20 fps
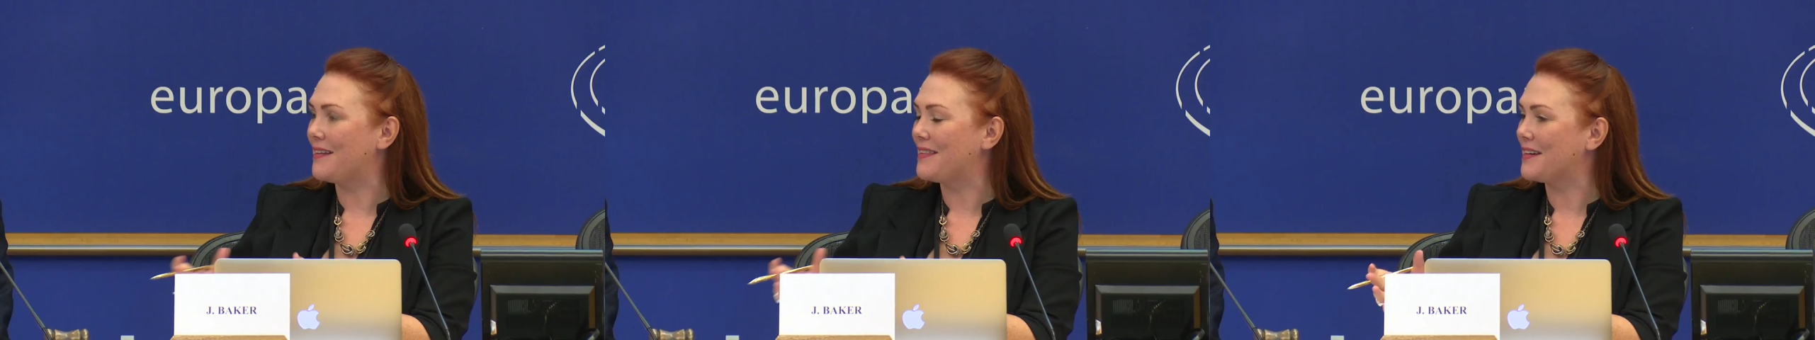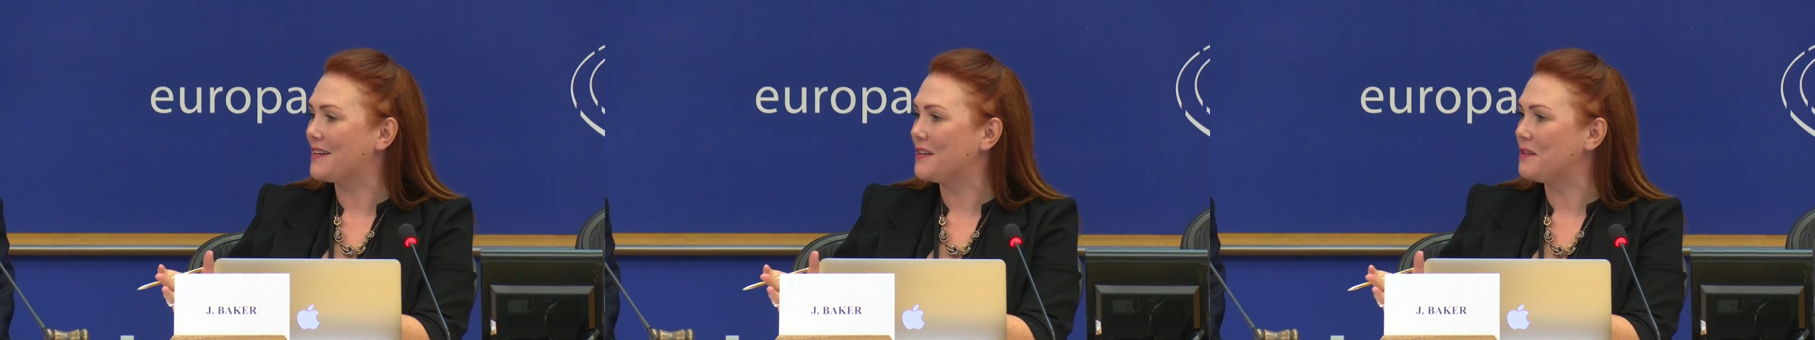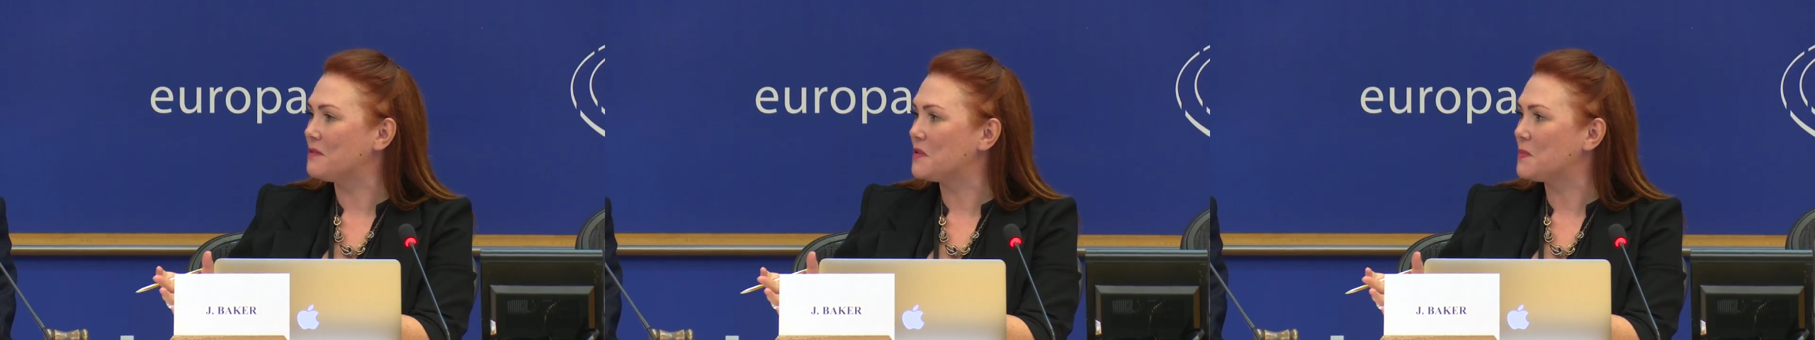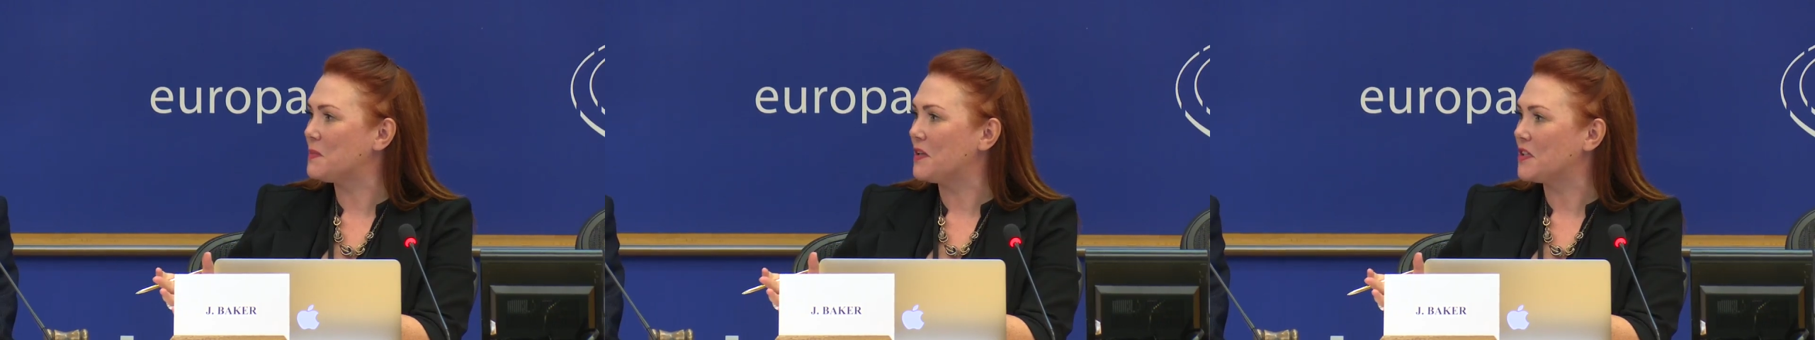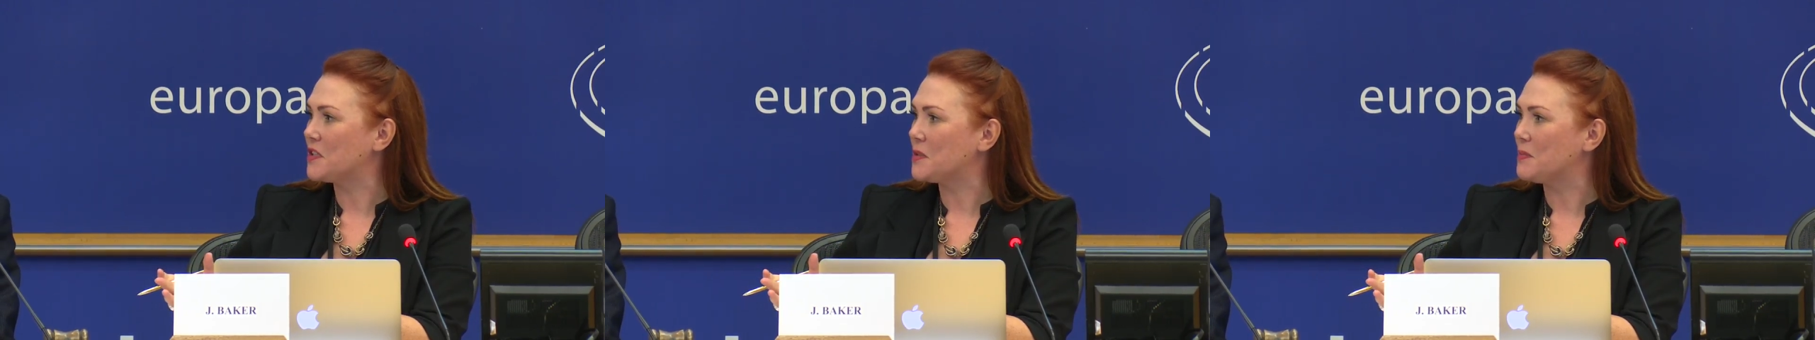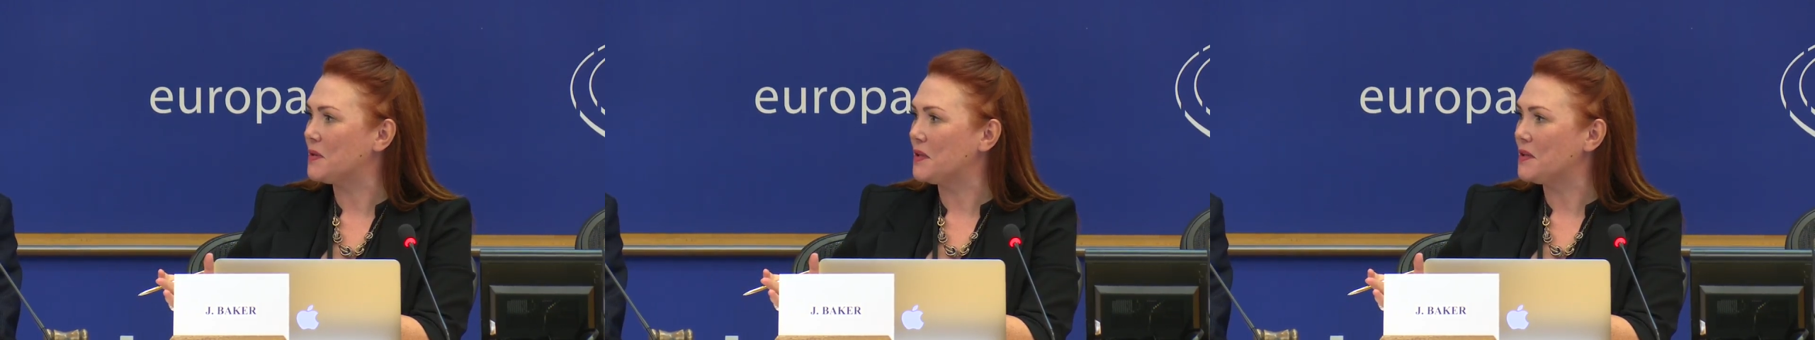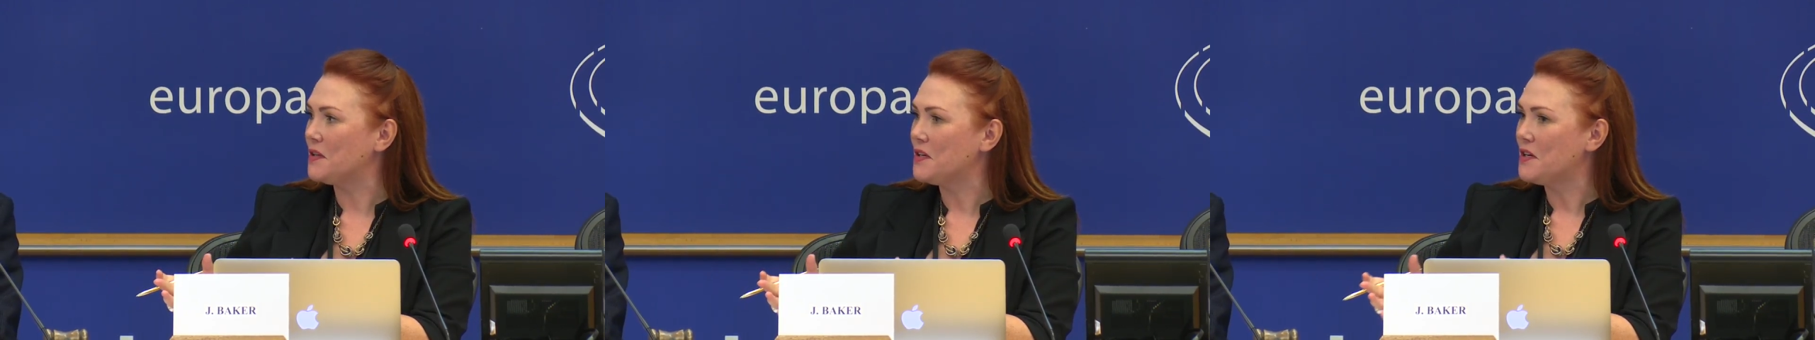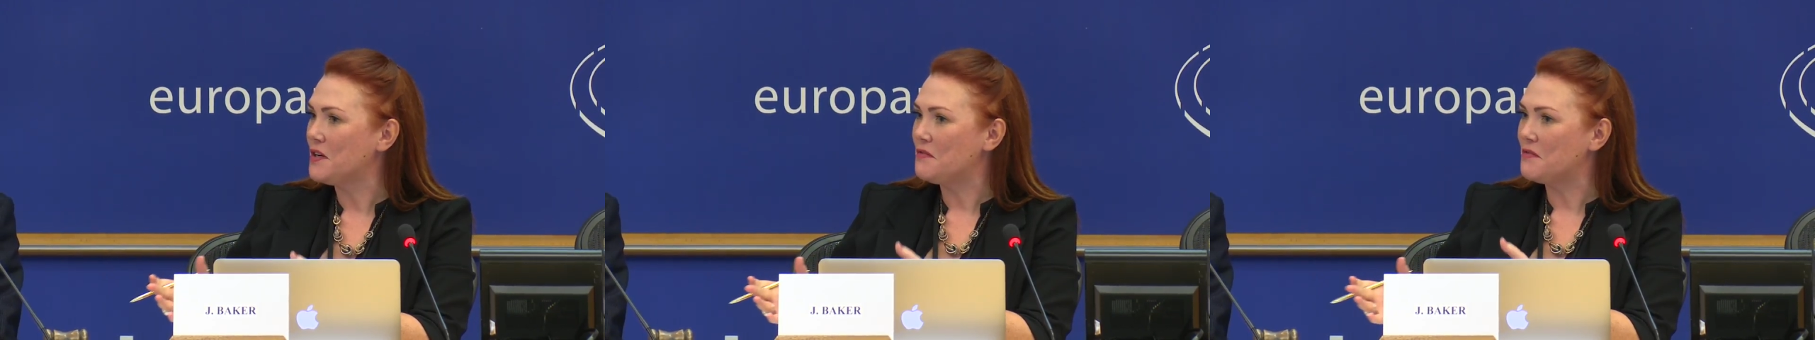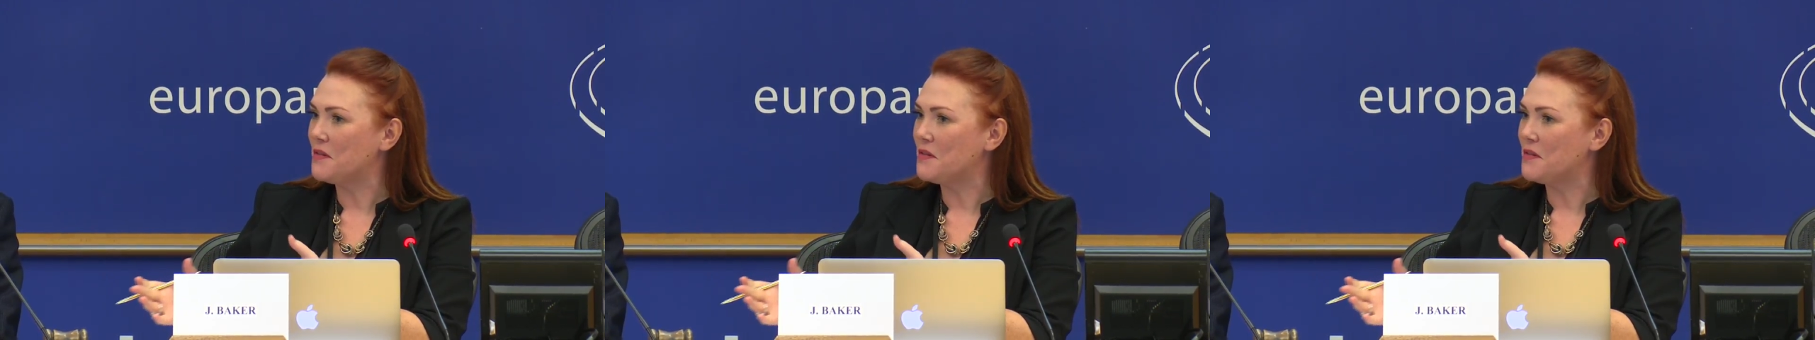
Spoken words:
ethical, responsible